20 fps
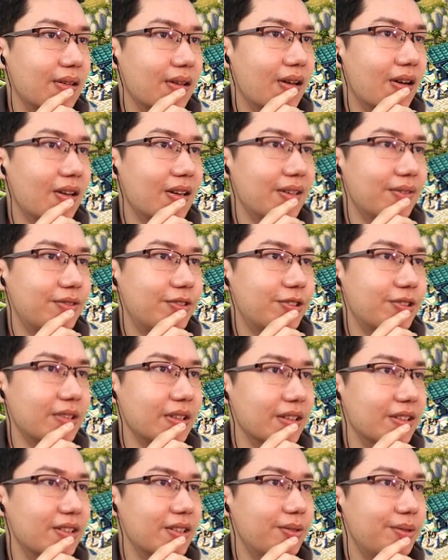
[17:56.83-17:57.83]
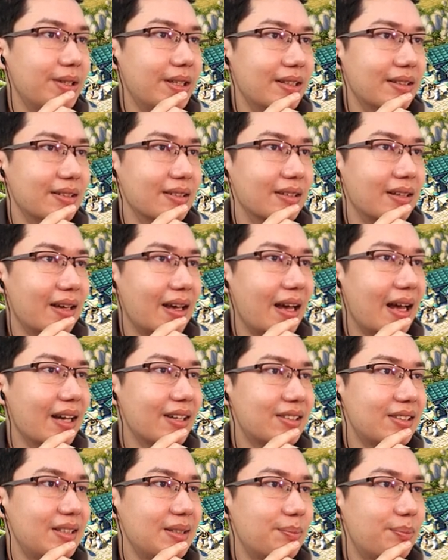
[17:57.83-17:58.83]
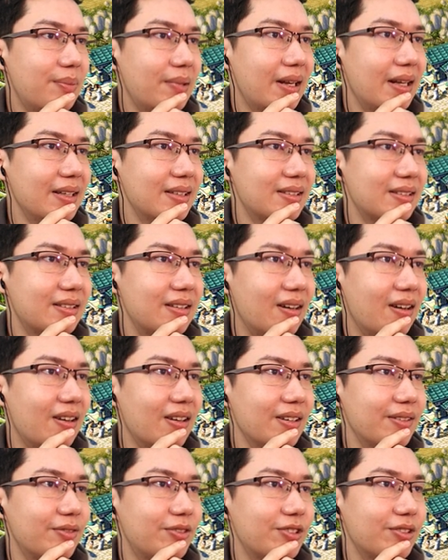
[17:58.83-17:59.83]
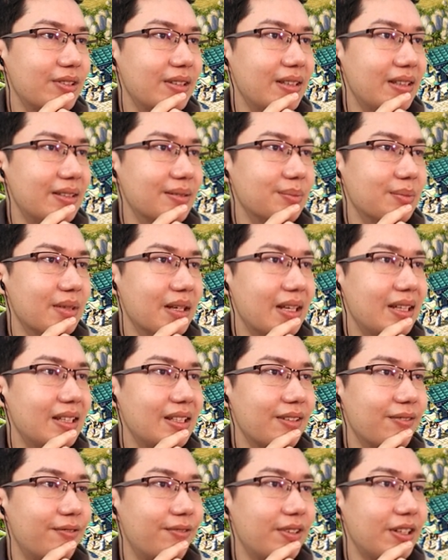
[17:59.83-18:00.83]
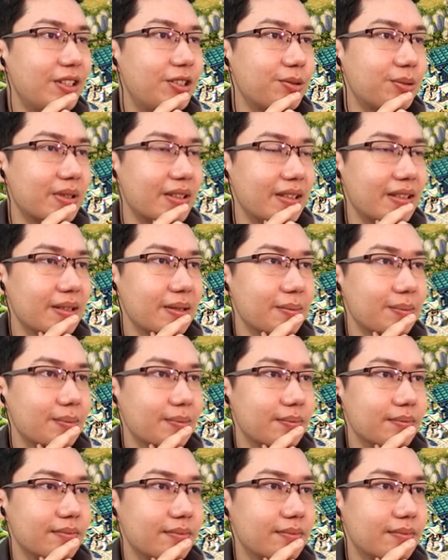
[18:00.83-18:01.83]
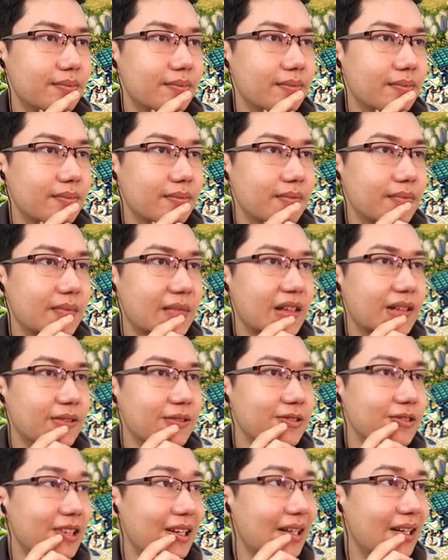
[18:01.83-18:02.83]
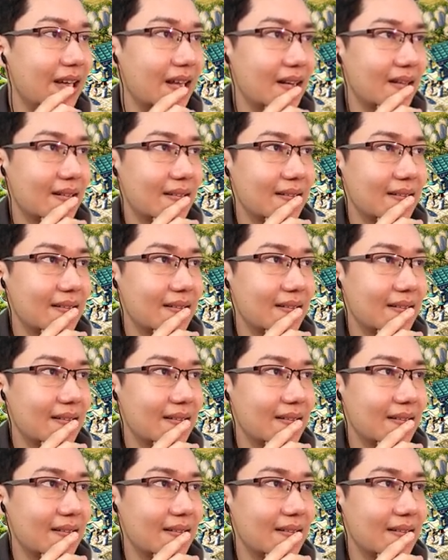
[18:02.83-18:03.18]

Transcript: olive trees. So we actually place the olive tree individually. Right